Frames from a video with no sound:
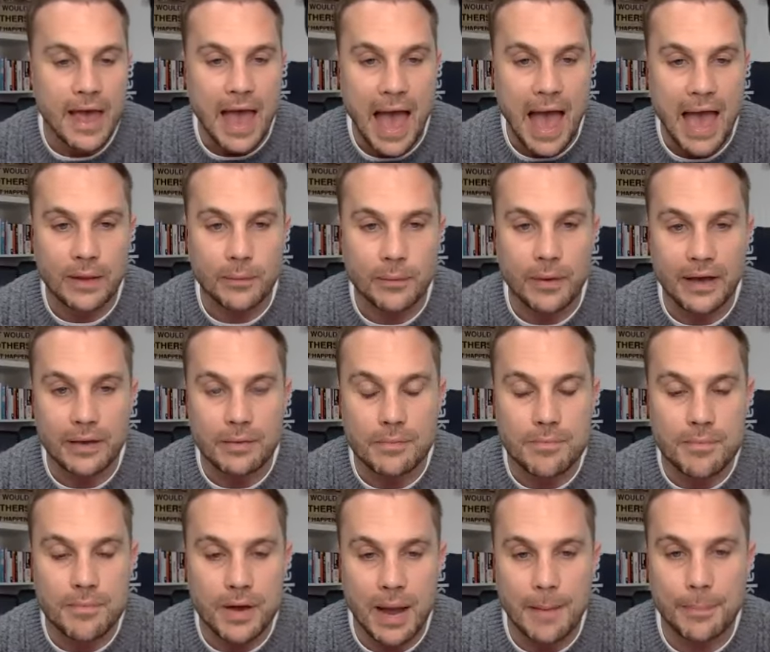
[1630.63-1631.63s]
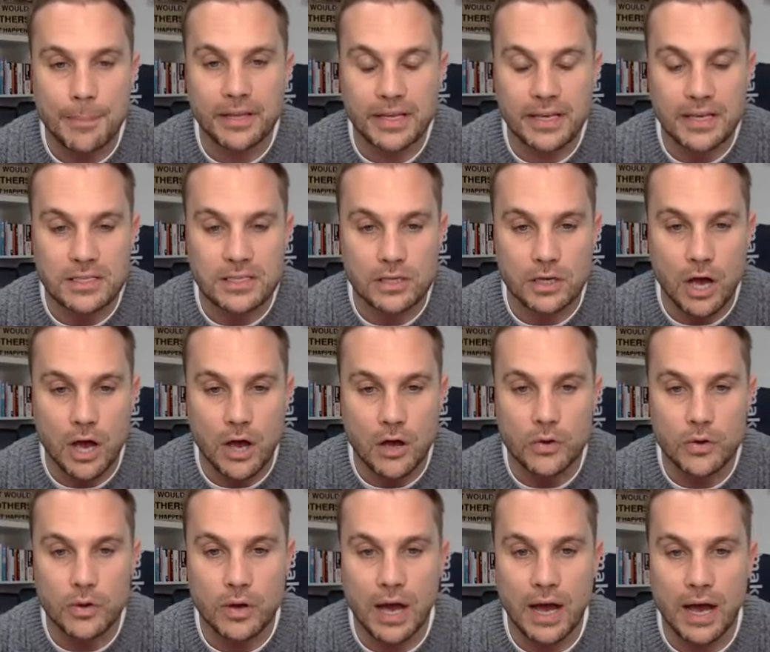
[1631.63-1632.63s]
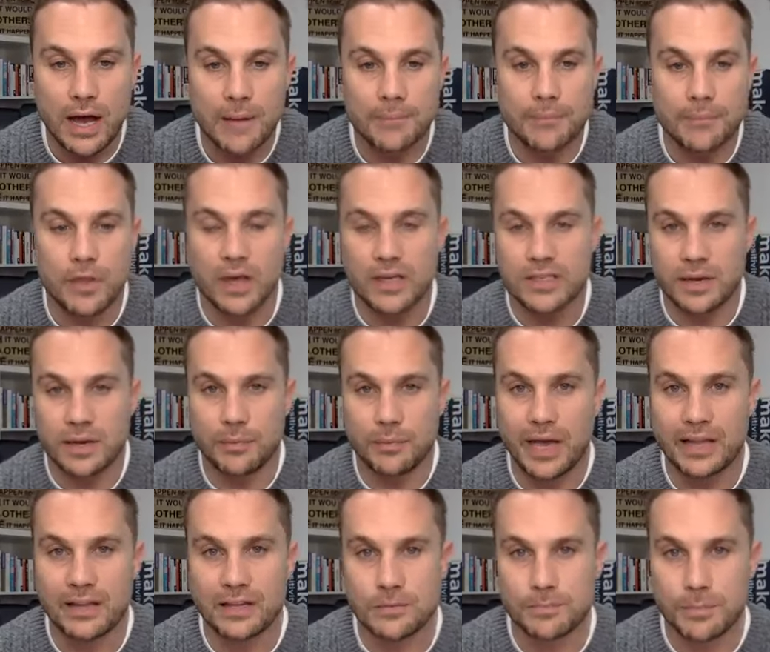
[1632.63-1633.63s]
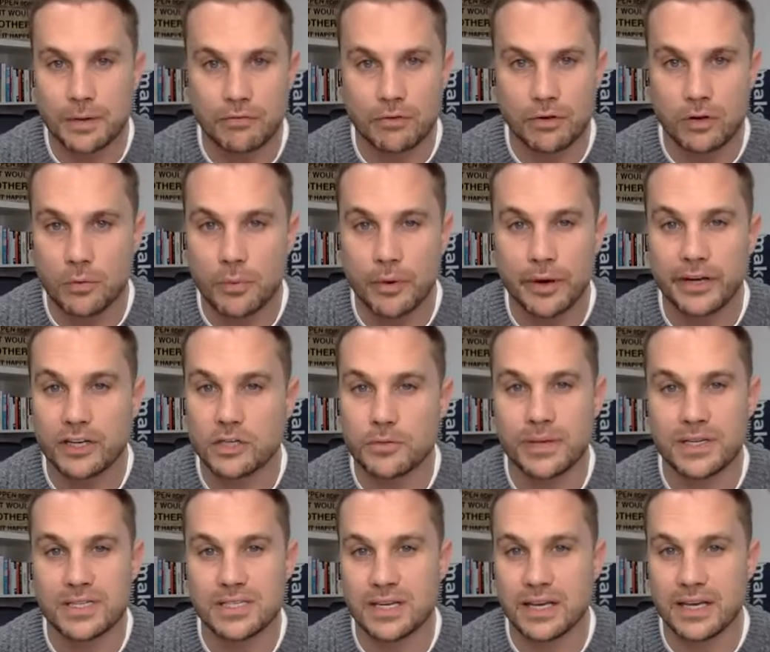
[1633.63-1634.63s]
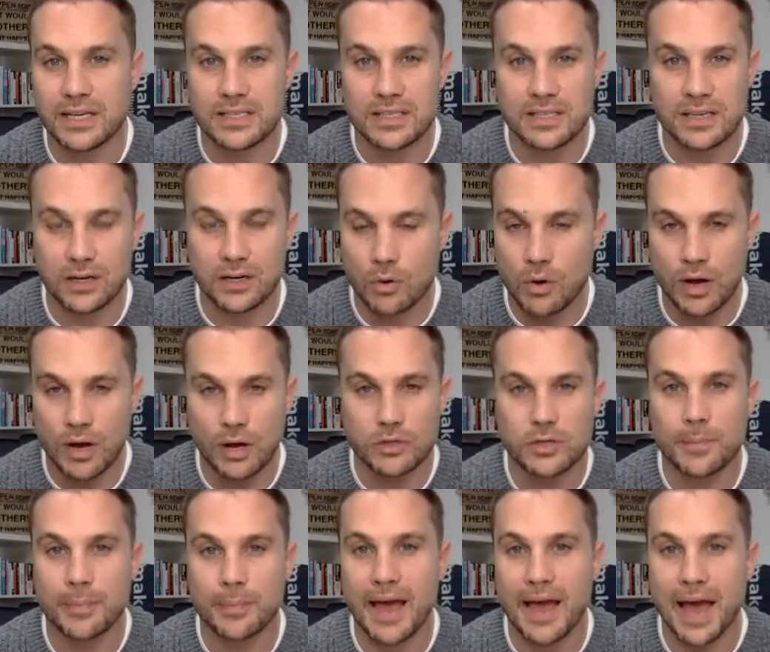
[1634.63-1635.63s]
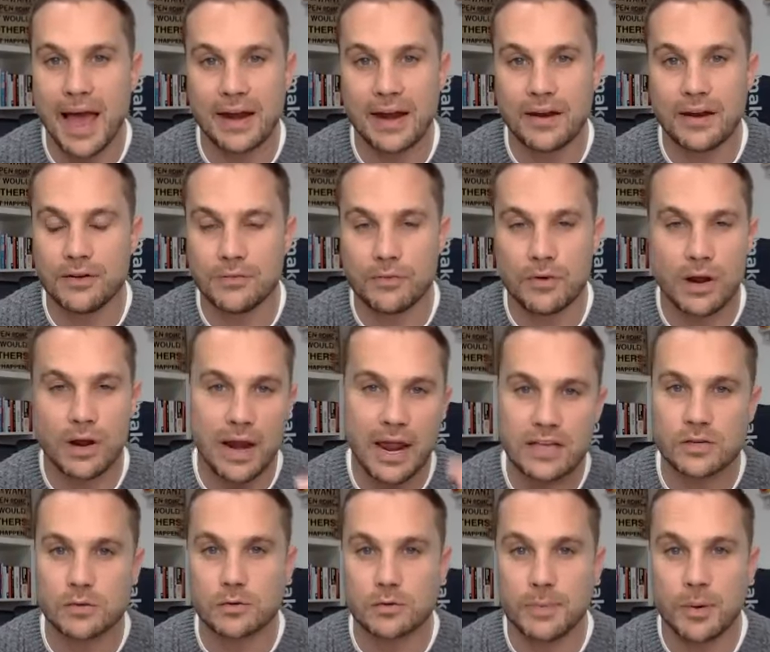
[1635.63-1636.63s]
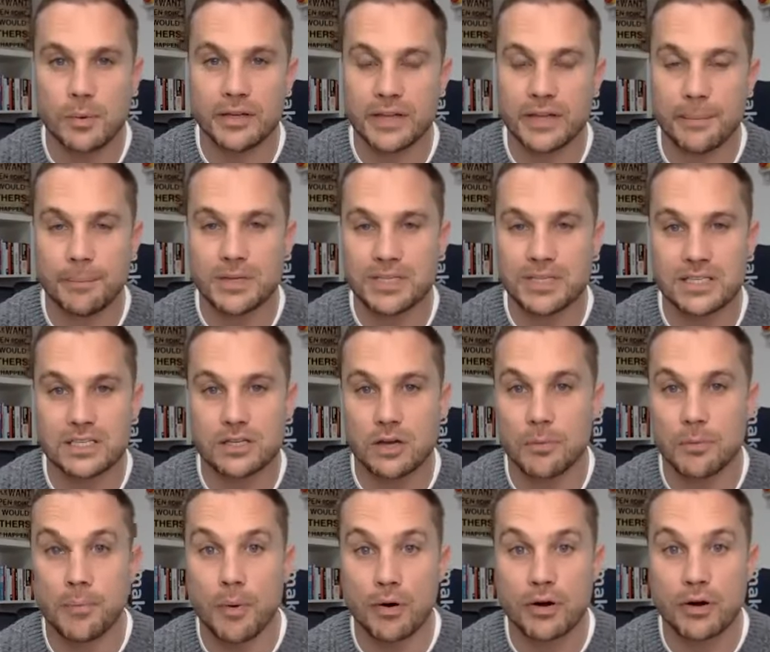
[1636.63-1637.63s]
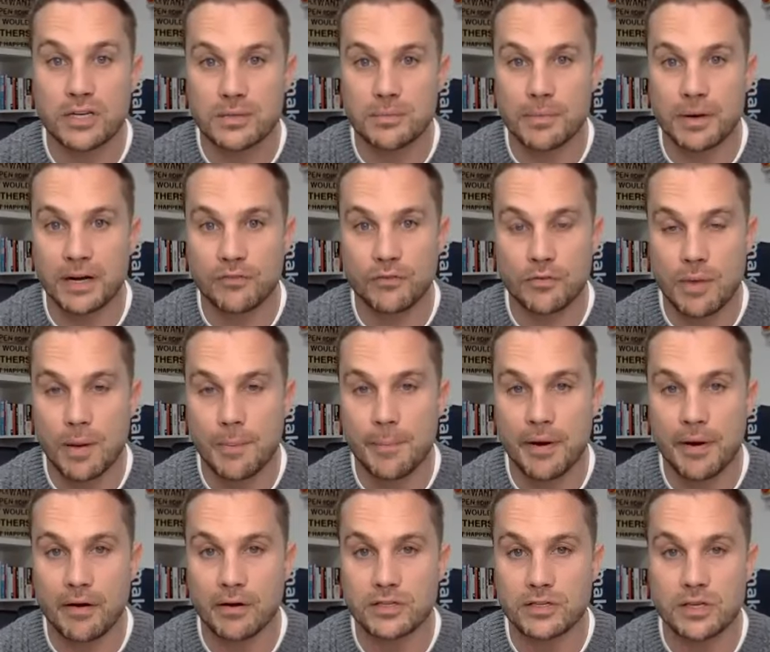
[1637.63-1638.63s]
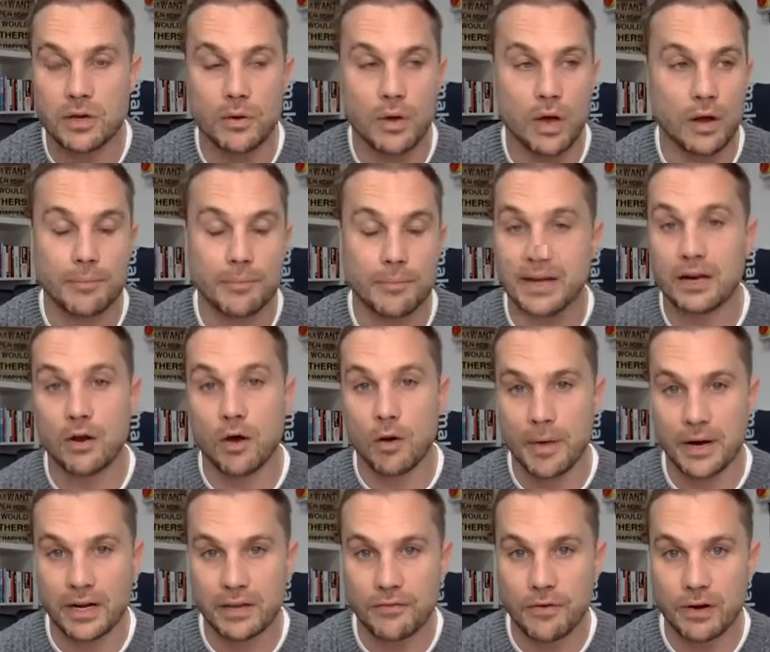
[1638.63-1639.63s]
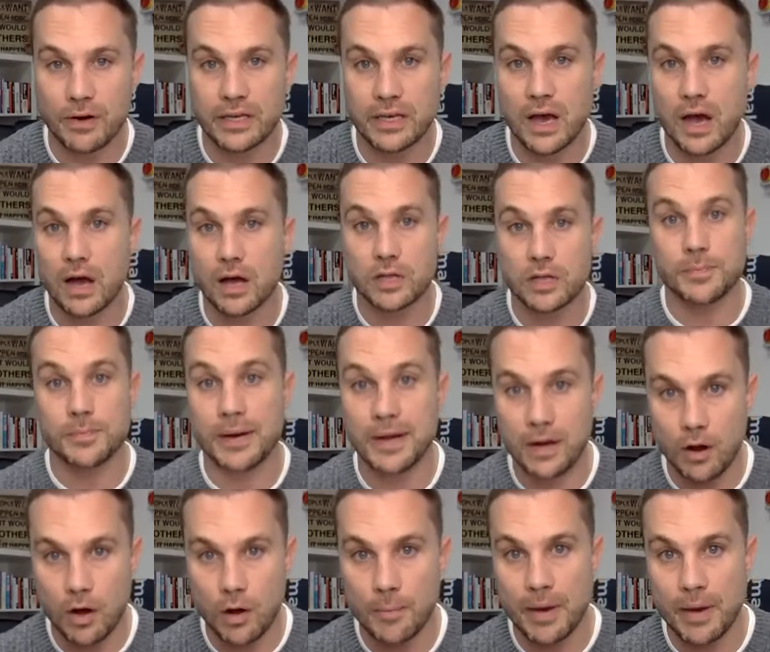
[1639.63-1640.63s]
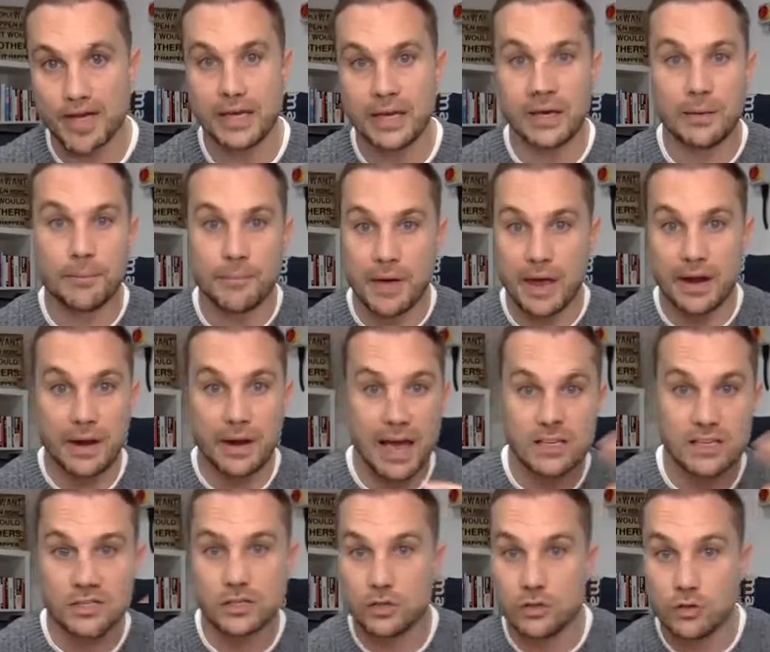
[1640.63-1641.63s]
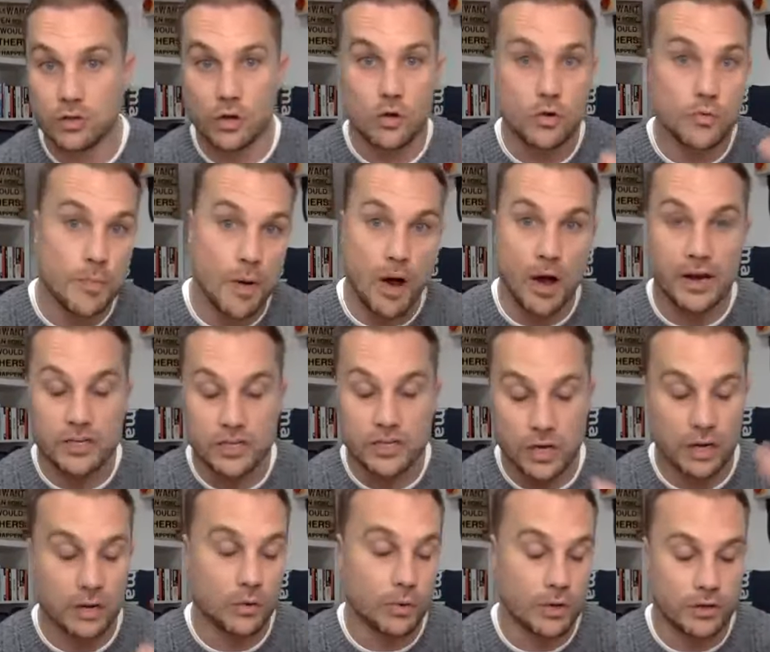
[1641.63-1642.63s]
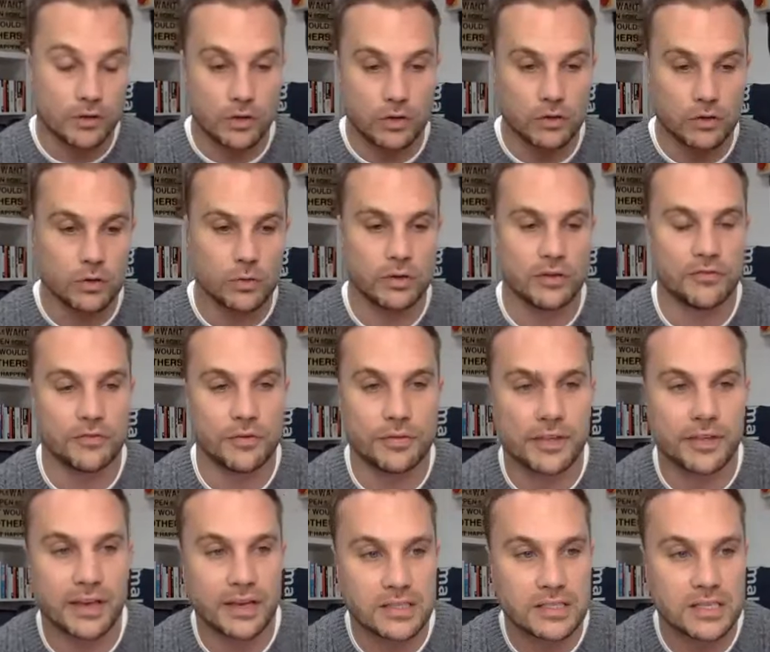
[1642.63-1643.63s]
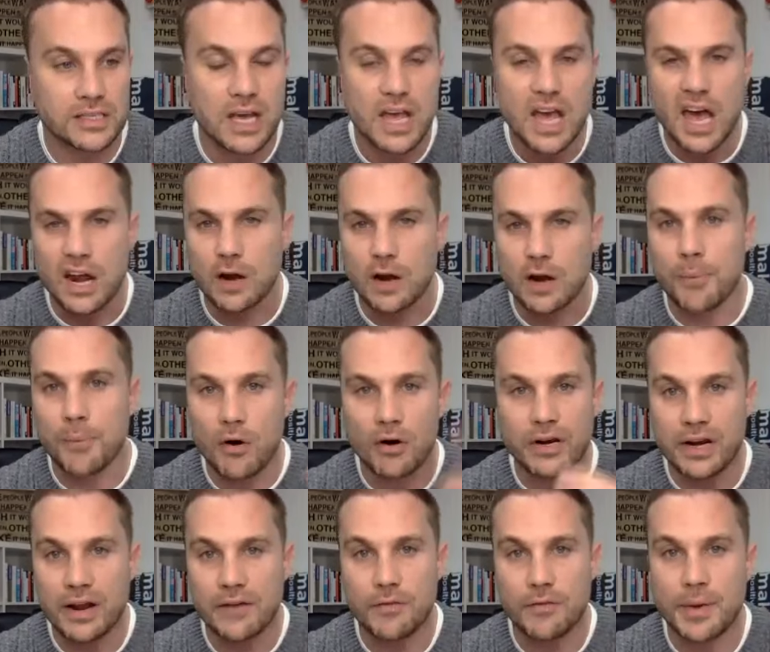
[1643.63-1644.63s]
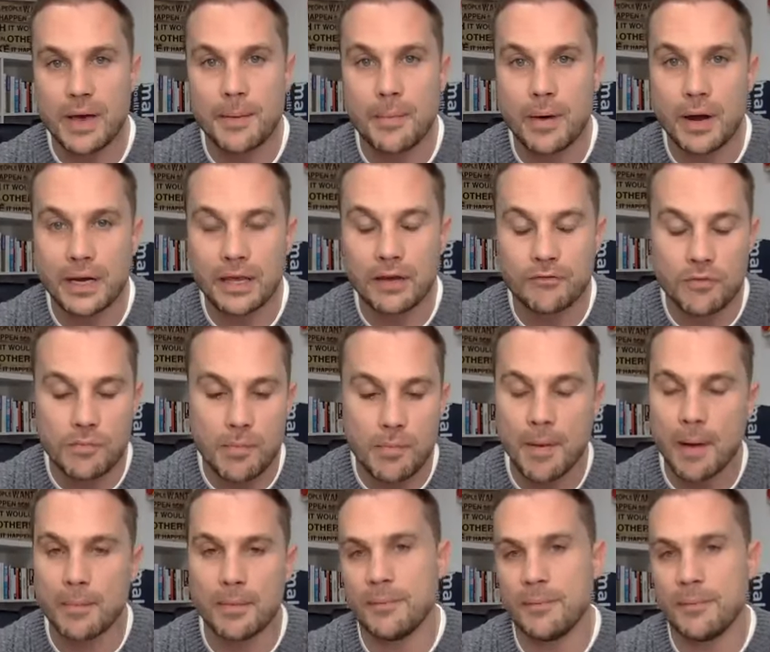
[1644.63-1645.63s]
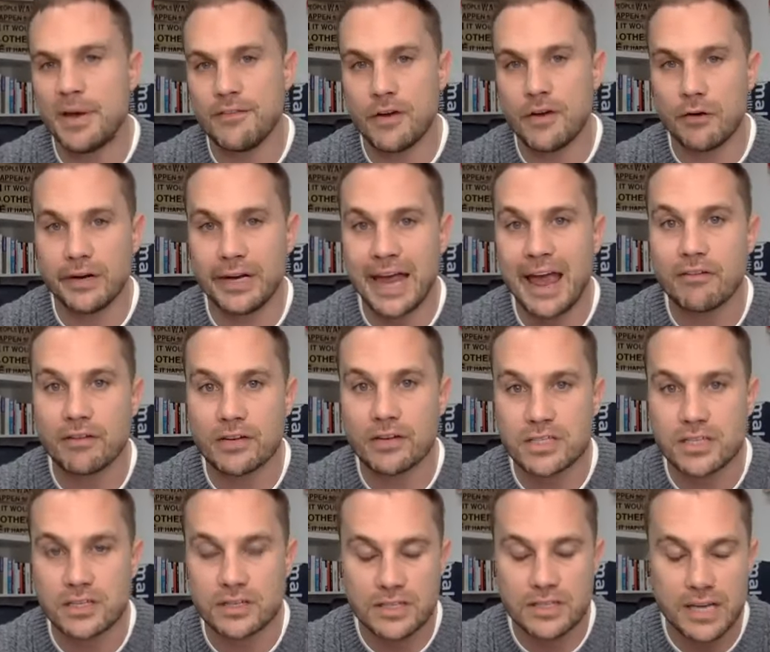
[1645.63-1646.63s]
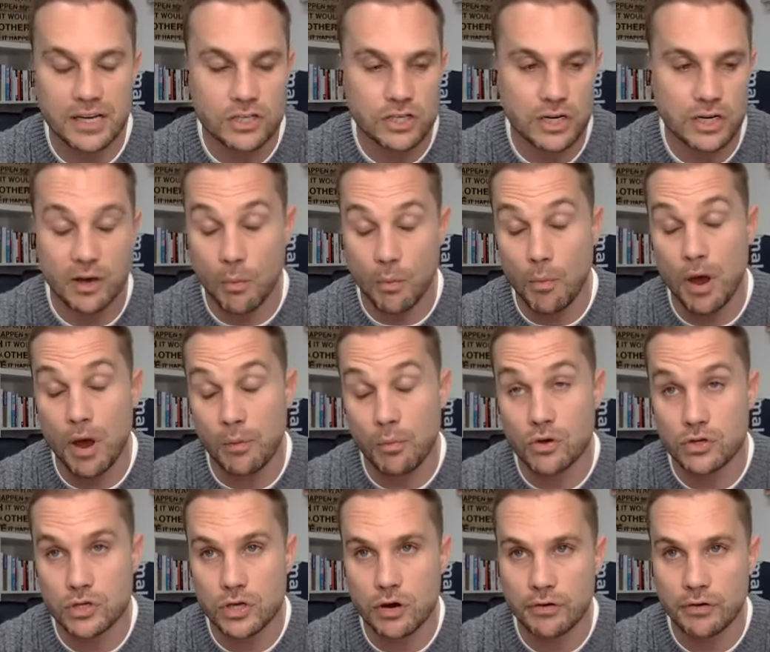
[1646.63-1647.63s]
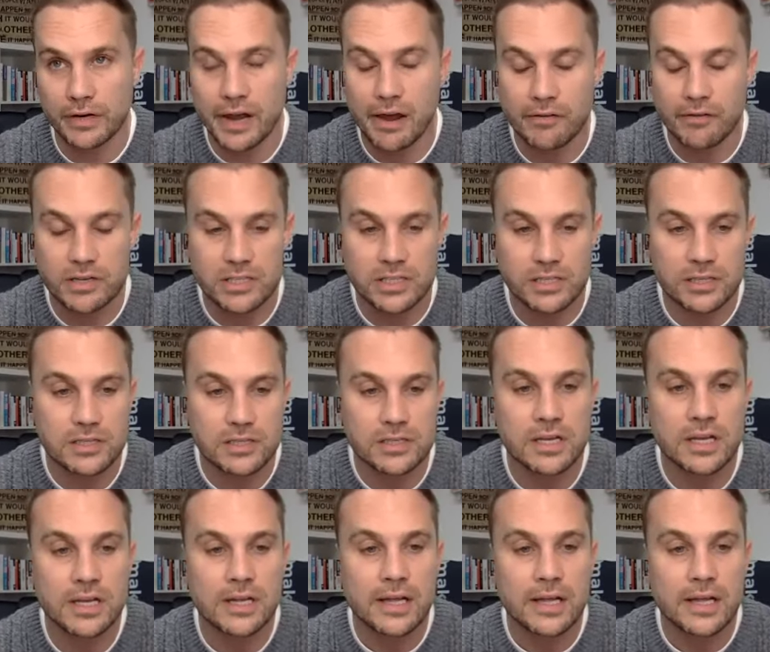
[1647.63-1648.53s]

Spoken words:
Anyway, a couple of years ago, like I said, we had this big renewable energy business. It didn't quite go to plan. And as I was building that business, I'd borrowed some money from my parents. So I'd made a lot of money very young. I'd spent a lot of money. And as you do, buy and juggle and do different things. And I'd borrowed another bit of money from my mum, a bit of her inheritance, actually. Well, it was her inheritance.